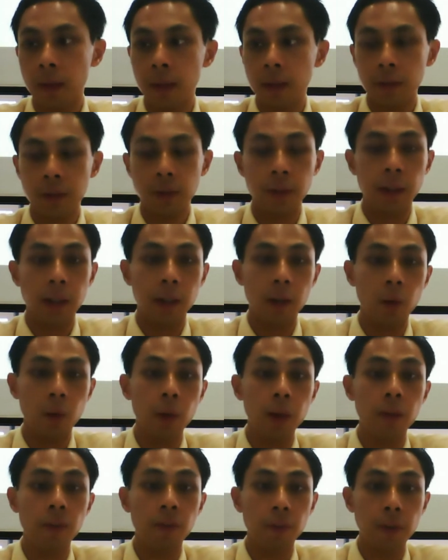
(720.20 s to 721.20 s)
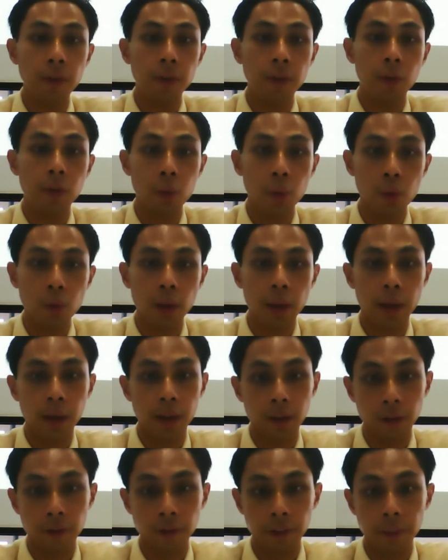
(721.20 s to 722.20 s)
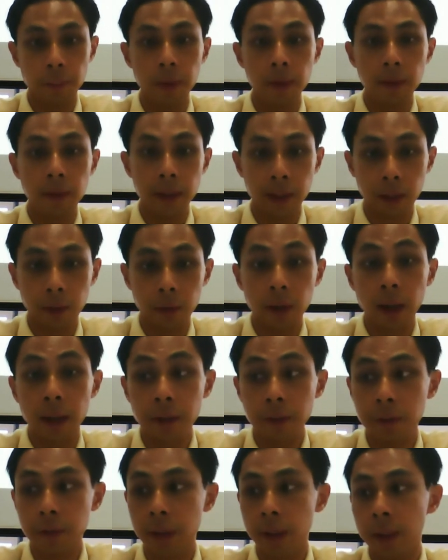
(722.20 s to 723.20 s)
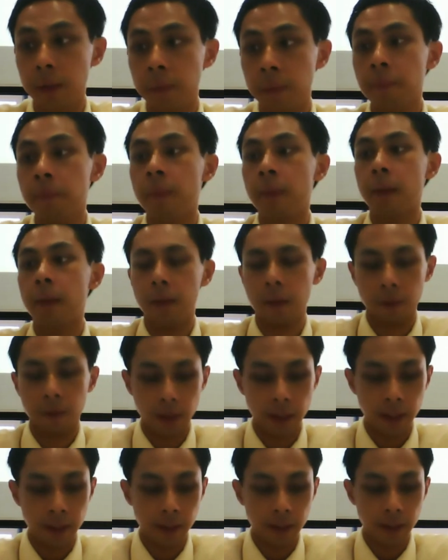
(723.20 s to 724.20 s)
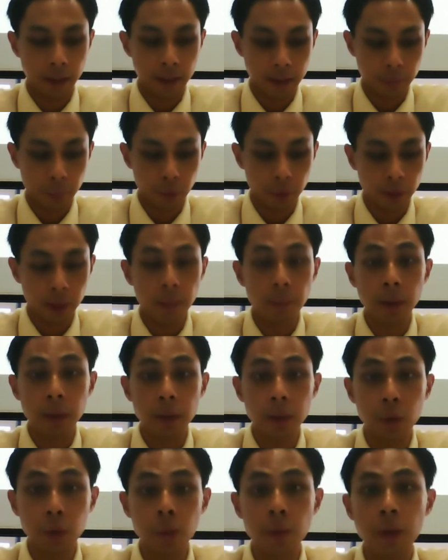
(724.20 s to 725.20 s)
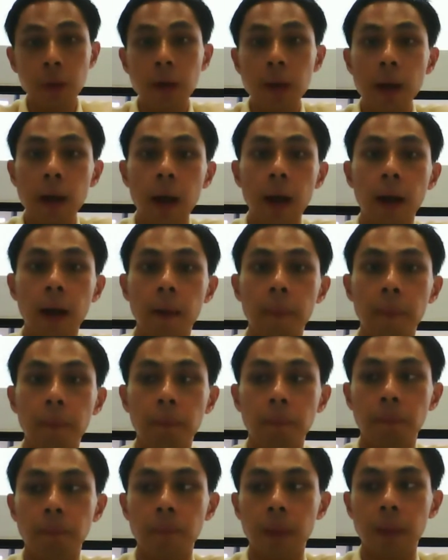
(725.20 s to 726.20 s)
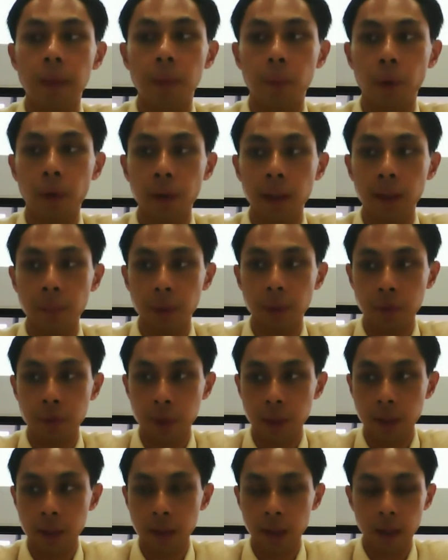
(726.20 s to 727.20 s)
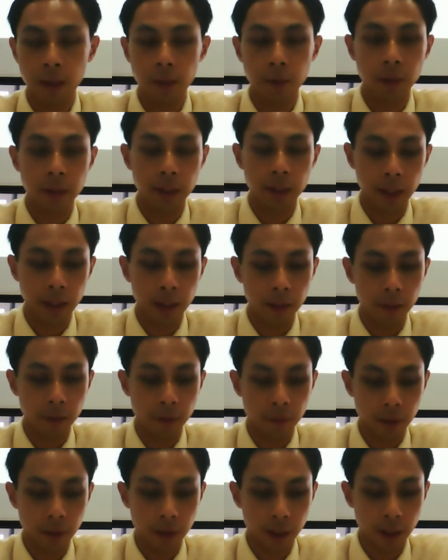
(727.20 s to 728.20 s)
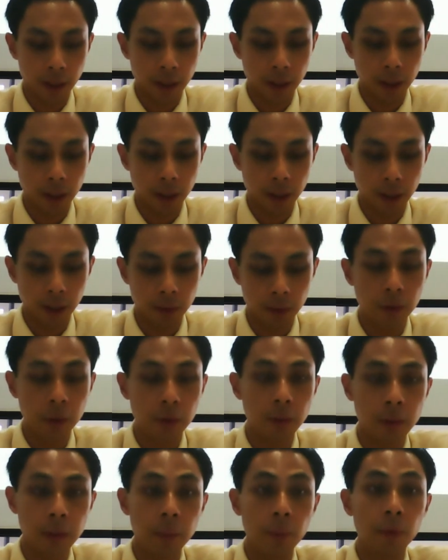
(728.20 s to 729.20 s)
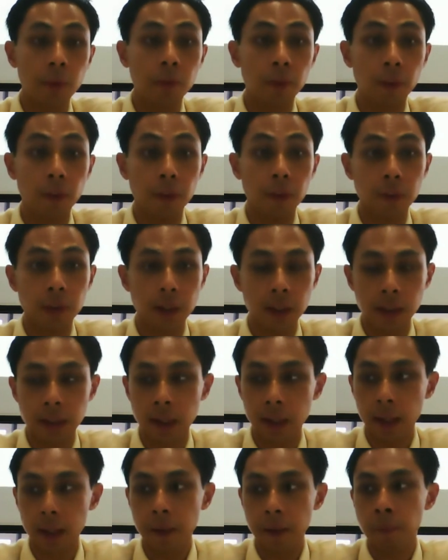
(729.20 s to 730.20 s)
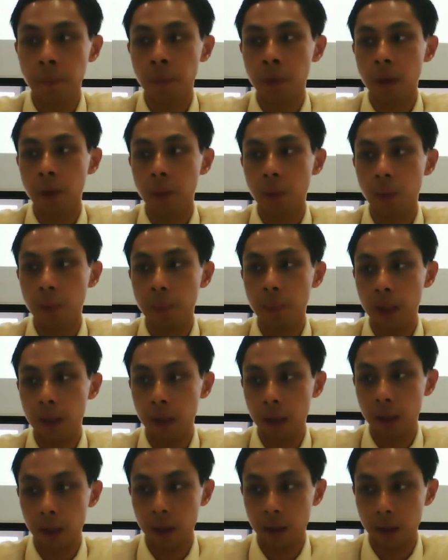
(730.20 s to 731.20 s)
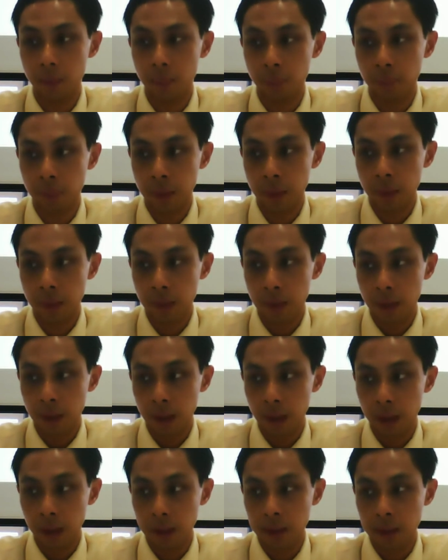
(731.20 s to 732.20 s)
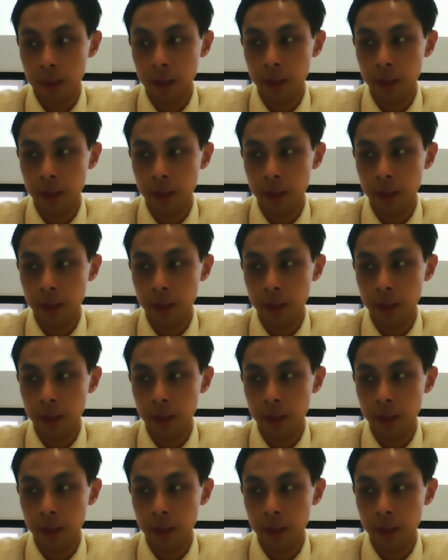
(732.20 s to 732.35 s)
so that they always feel cool and comfortable in our country, right? That is point number 2. Point number 3, how to take care of how tips for skincare will be as